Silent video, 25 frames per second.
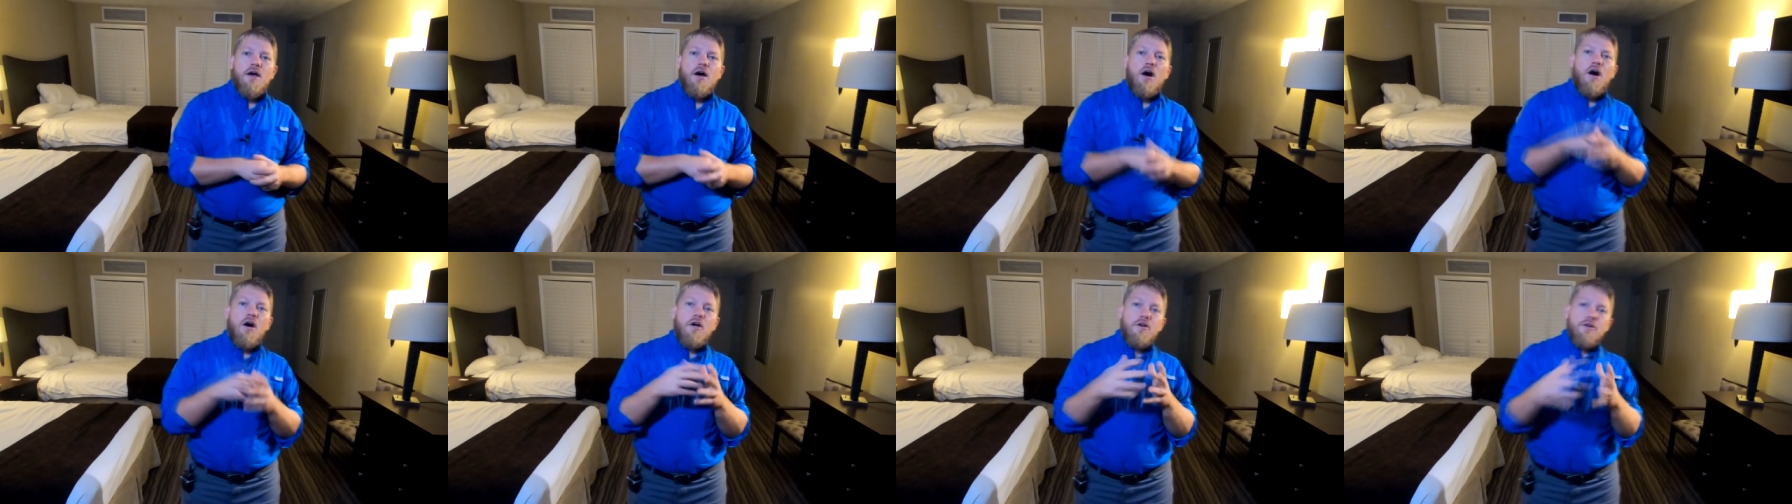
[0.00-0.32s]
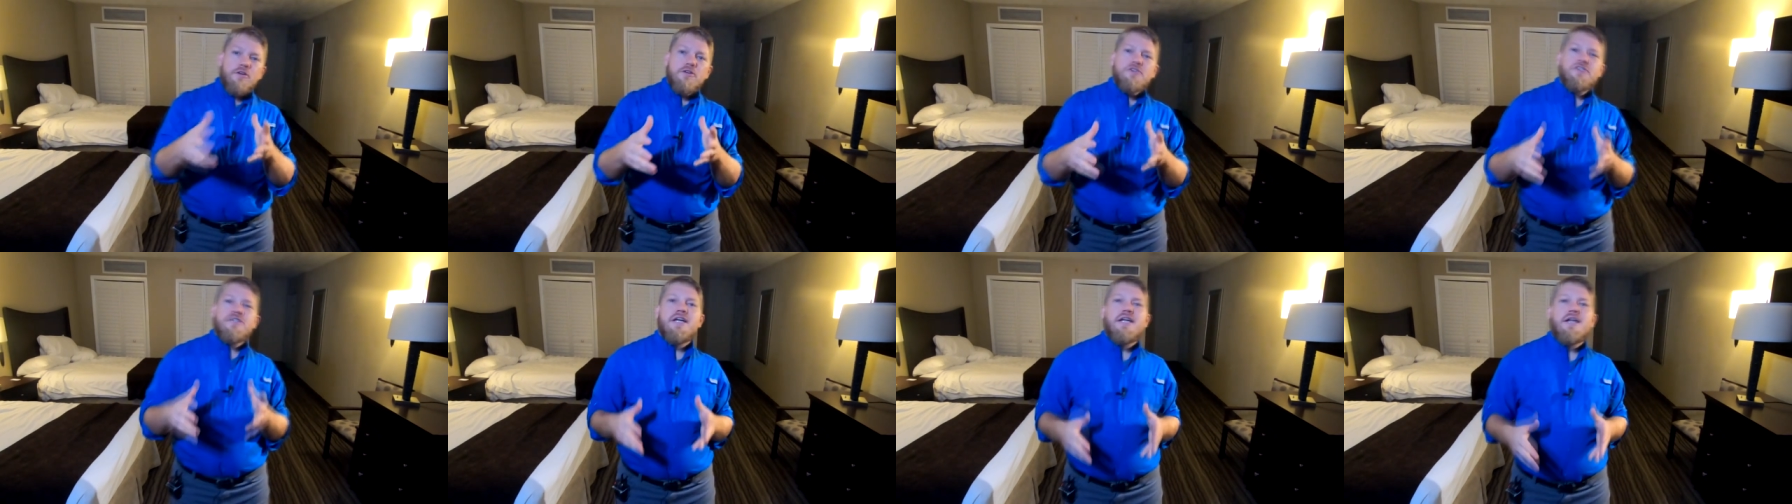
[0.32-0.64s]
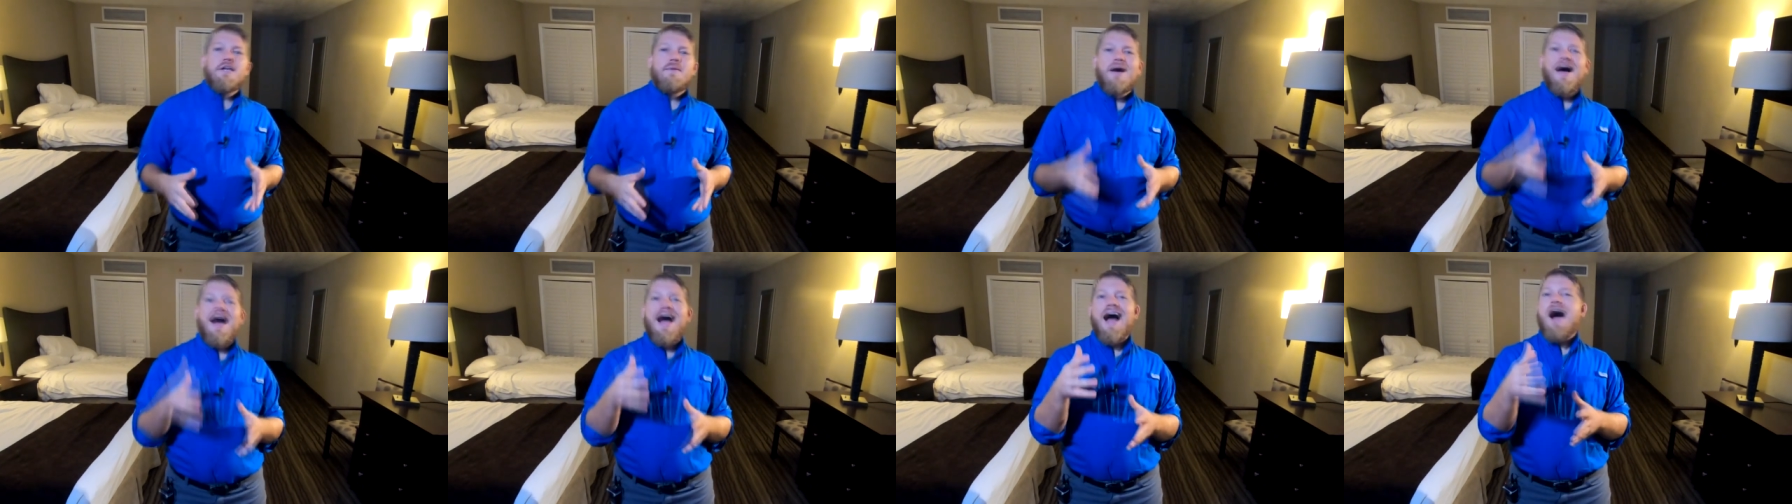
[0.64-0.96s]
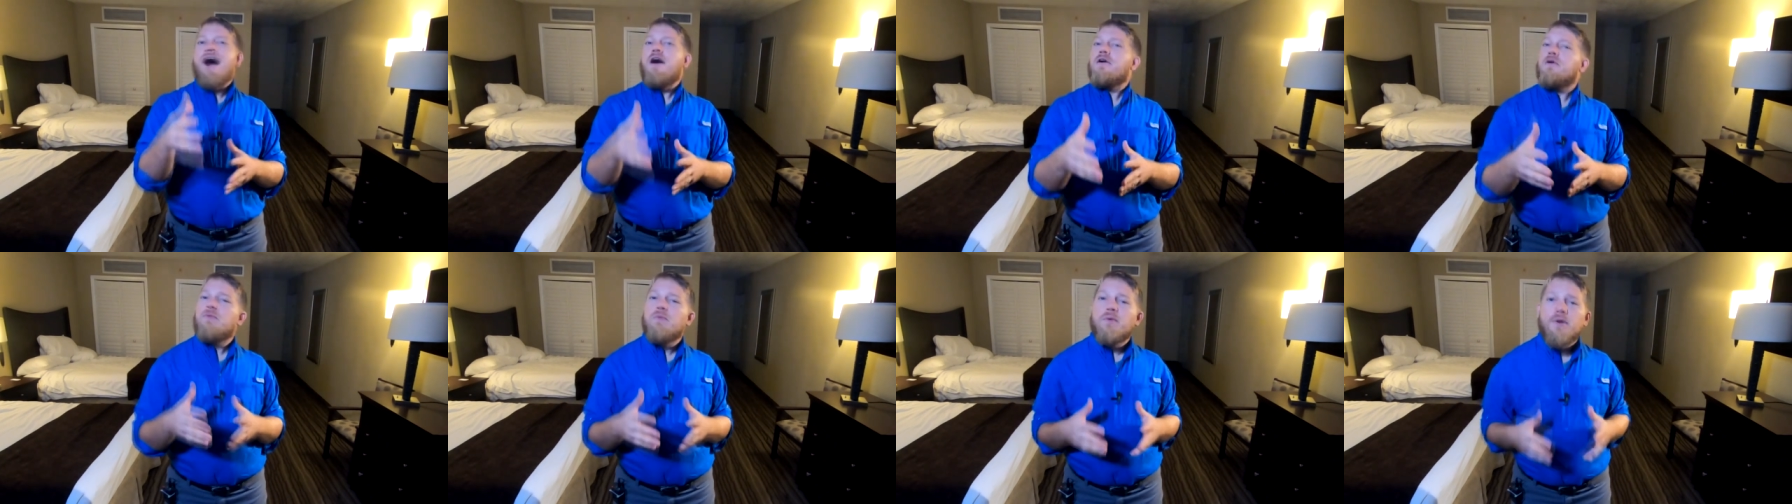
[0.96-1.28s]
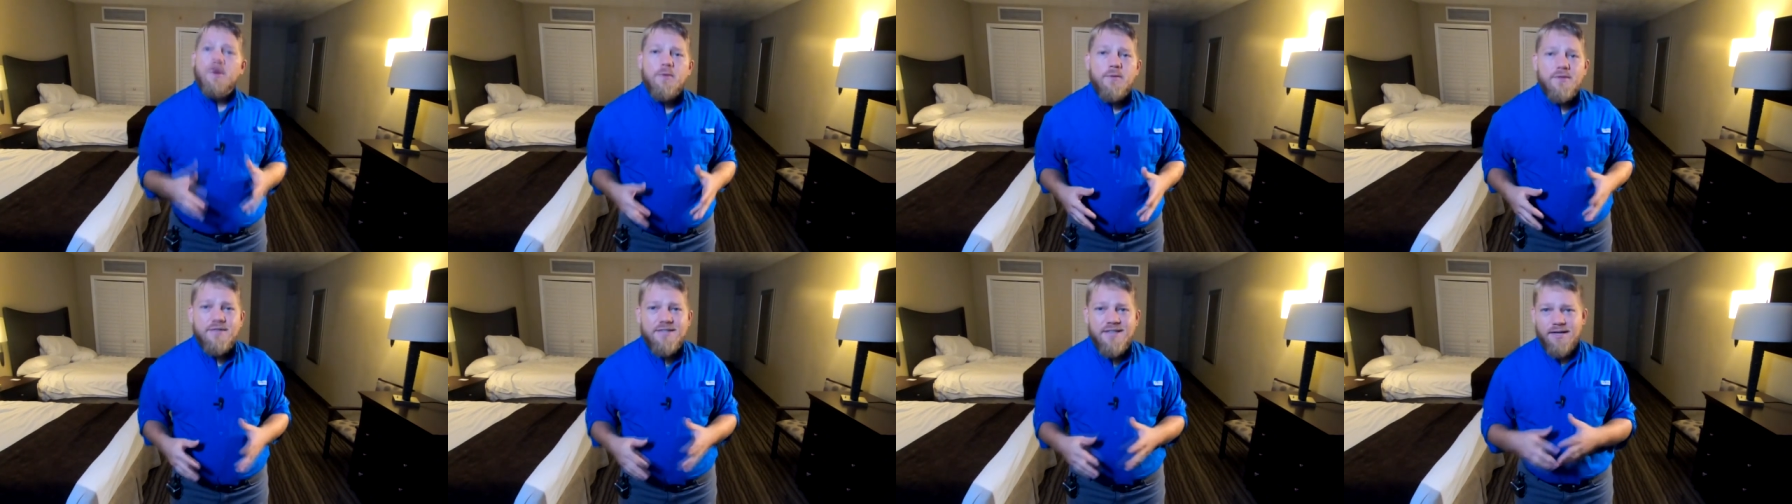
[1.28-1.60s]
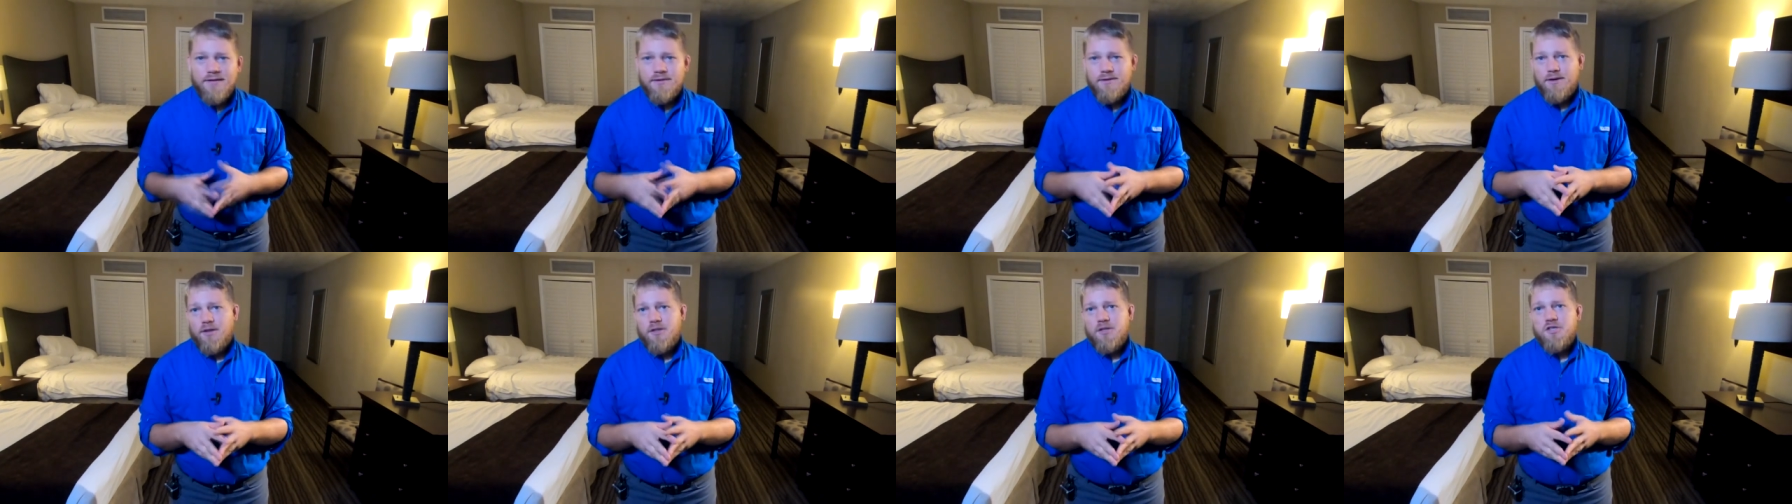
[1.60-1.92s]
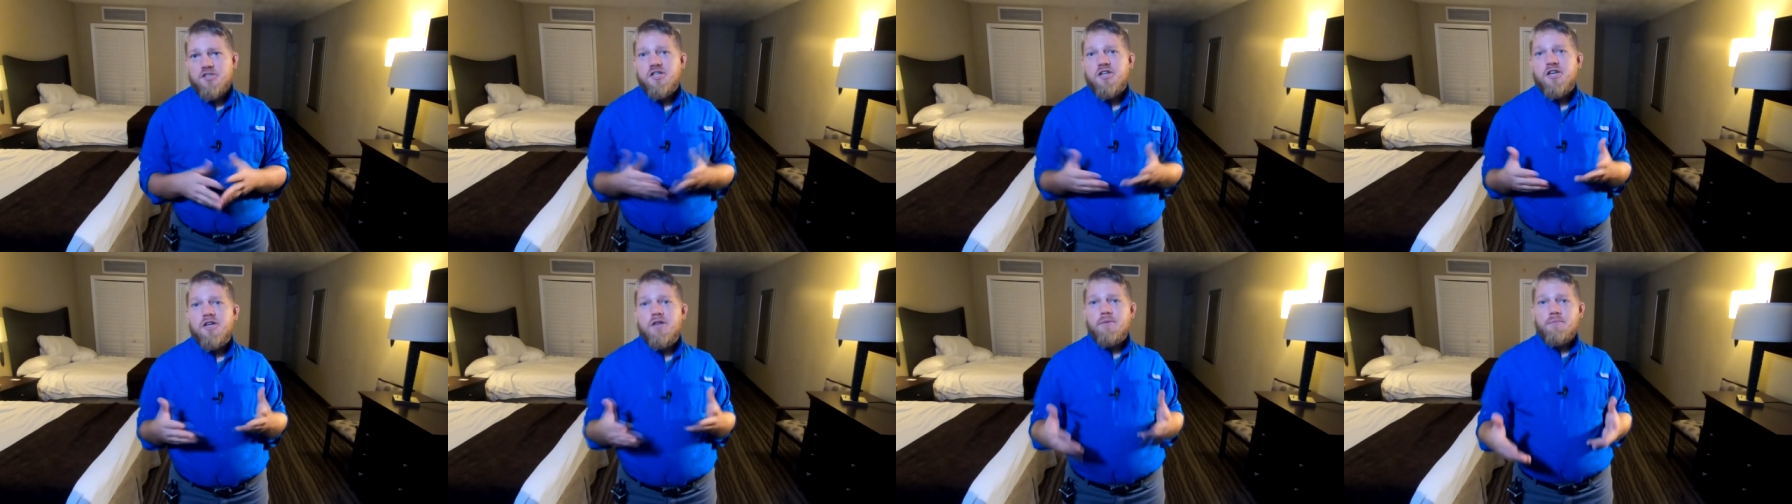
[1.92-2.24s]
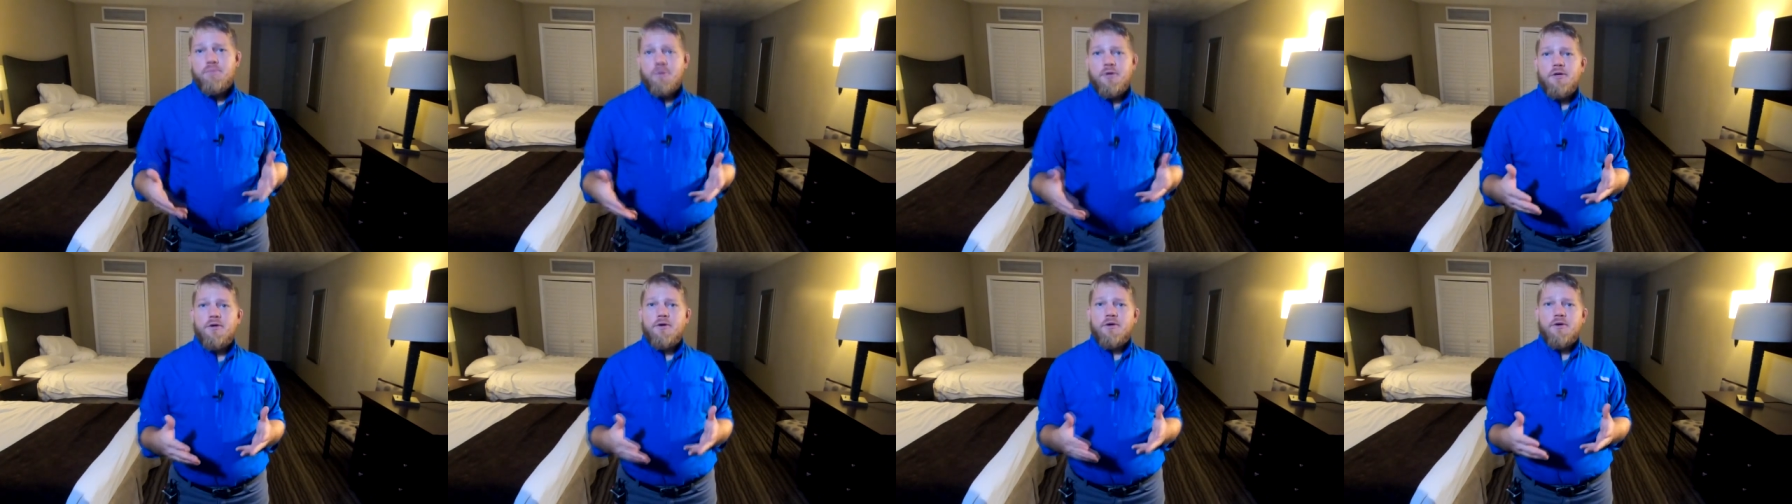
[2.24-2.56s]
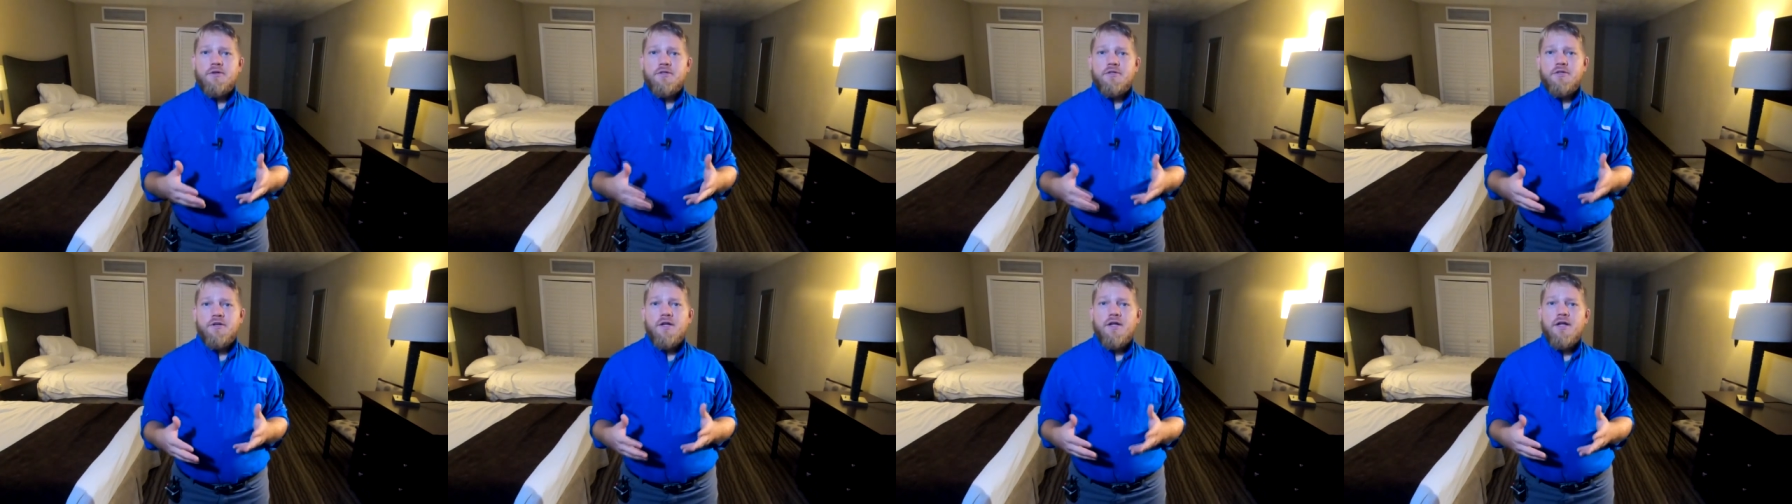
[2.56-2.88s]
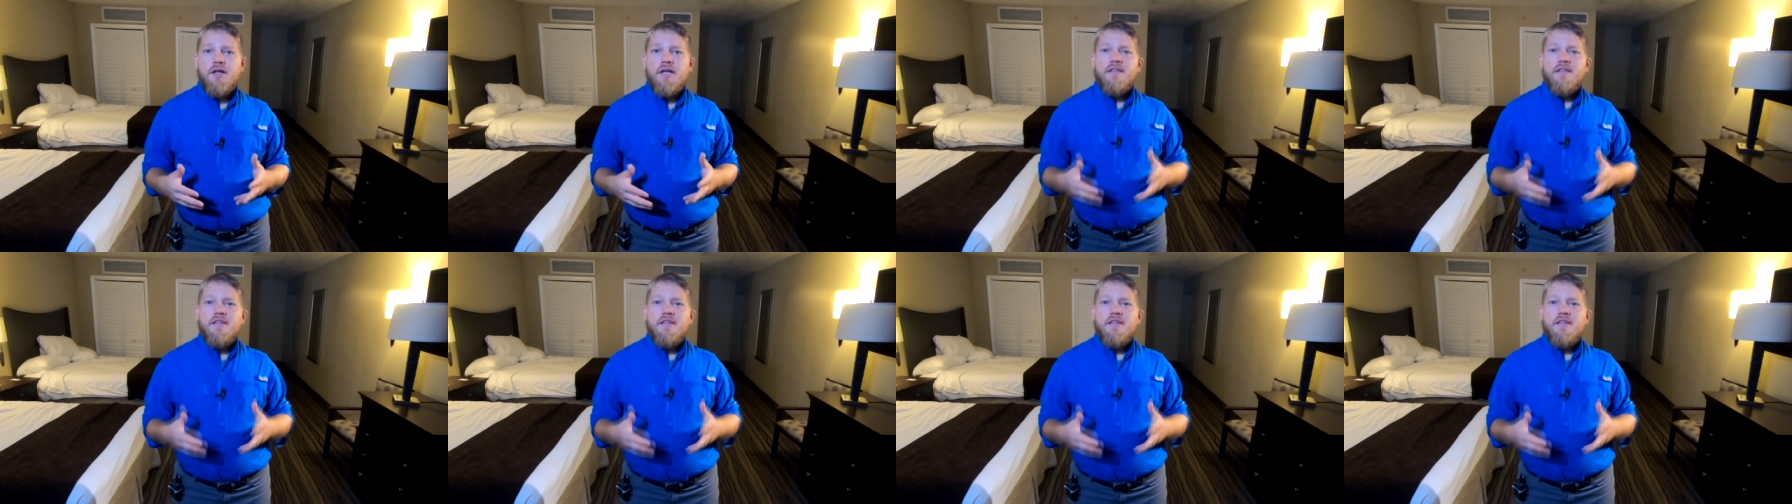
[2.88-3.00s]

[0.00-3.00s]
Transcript: understand about how to work with technology and computers.